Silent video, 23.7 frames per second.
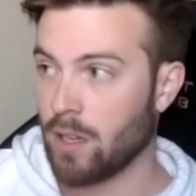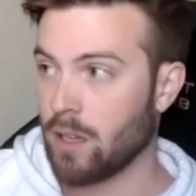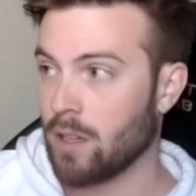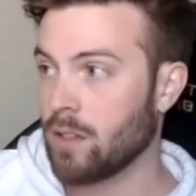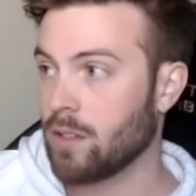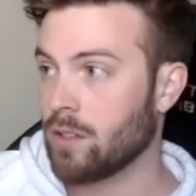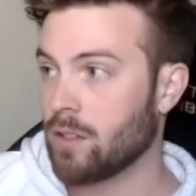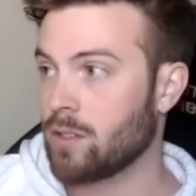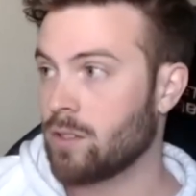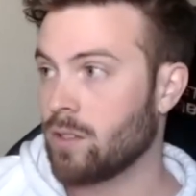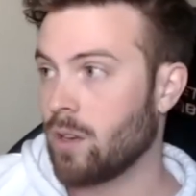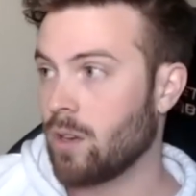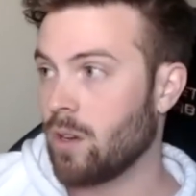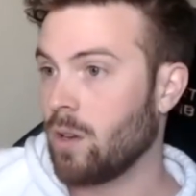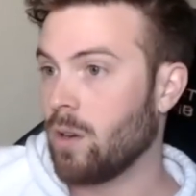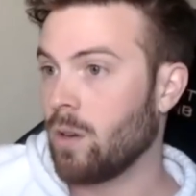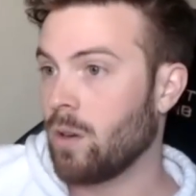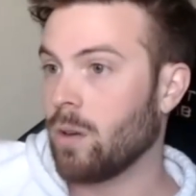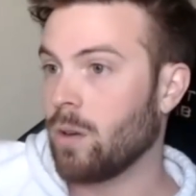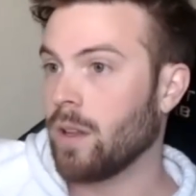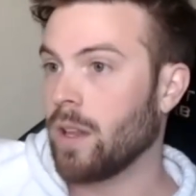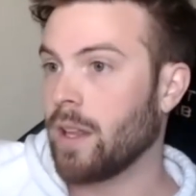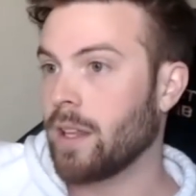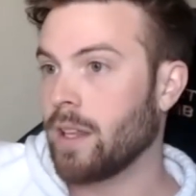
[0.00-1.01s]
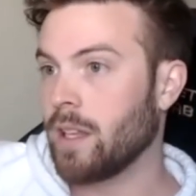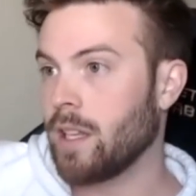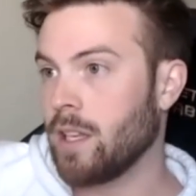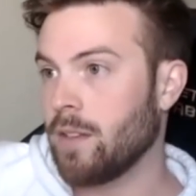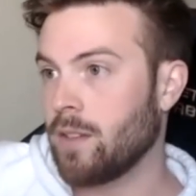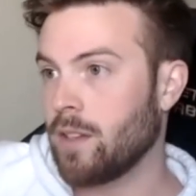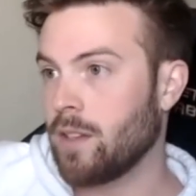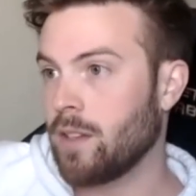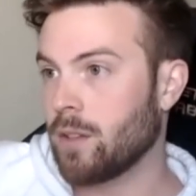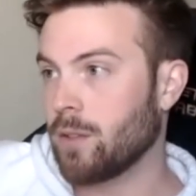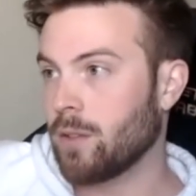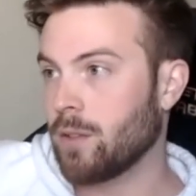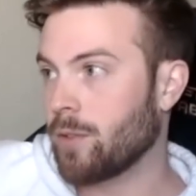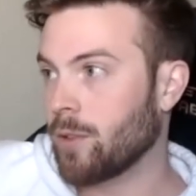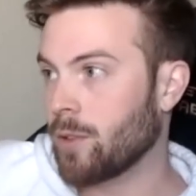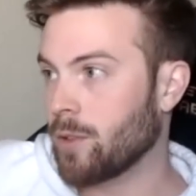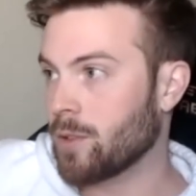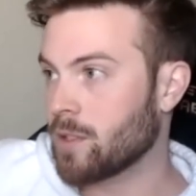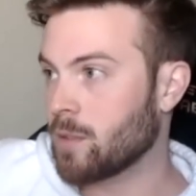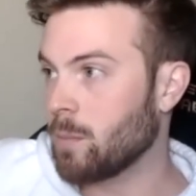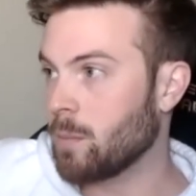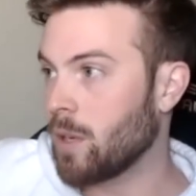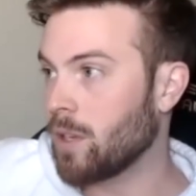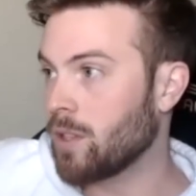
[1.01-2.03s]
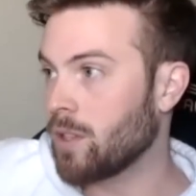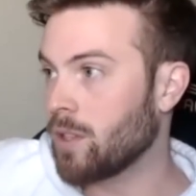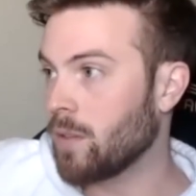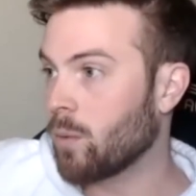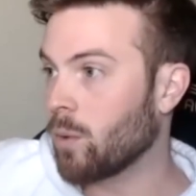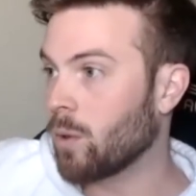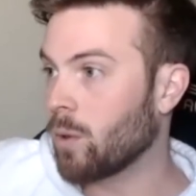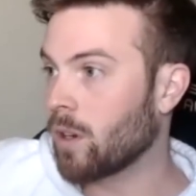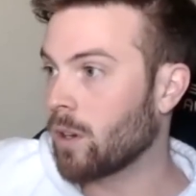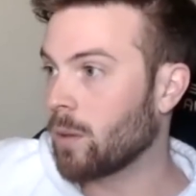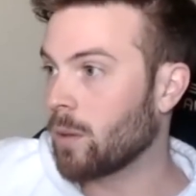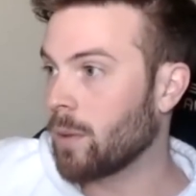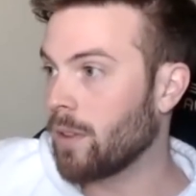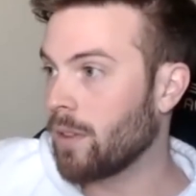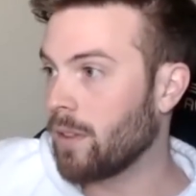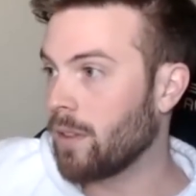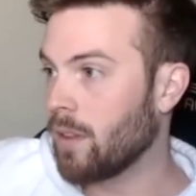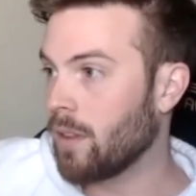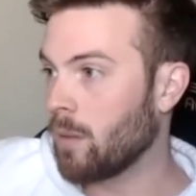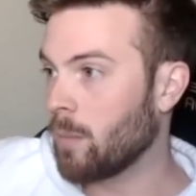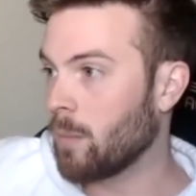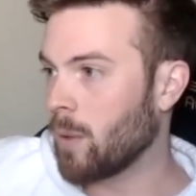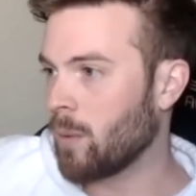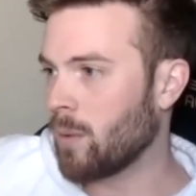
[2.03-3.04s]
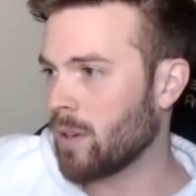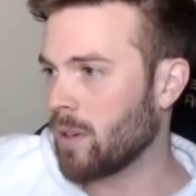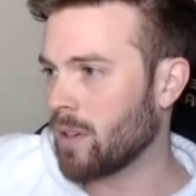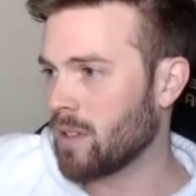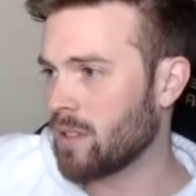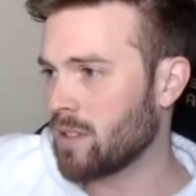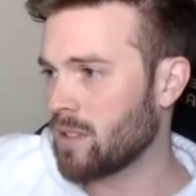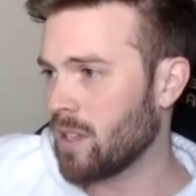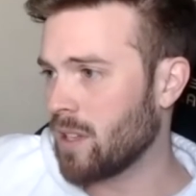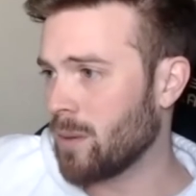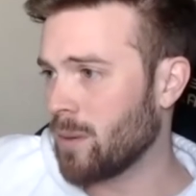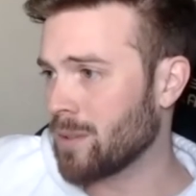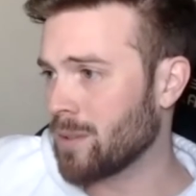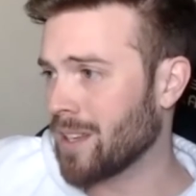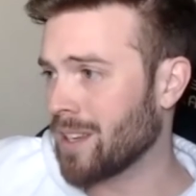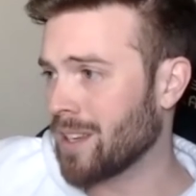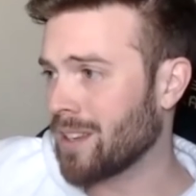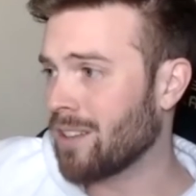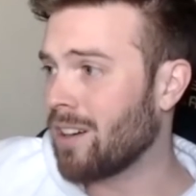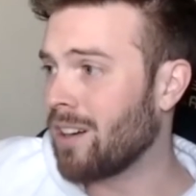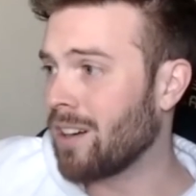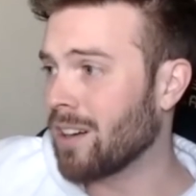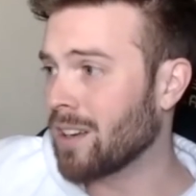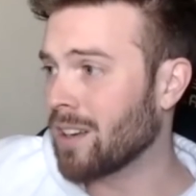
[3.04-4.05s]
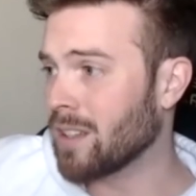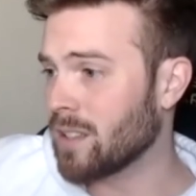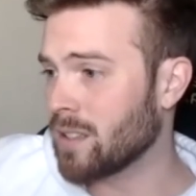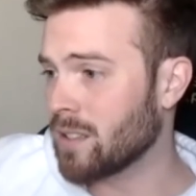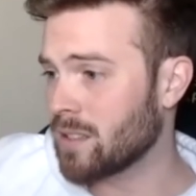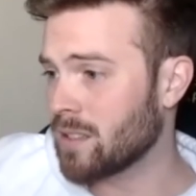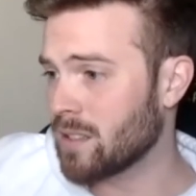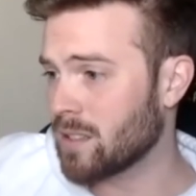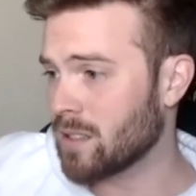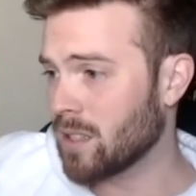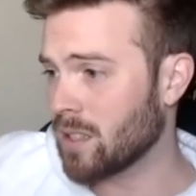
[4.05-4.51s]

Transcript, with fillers: So, like, even in the first month of working with them, I want to say it was like in August,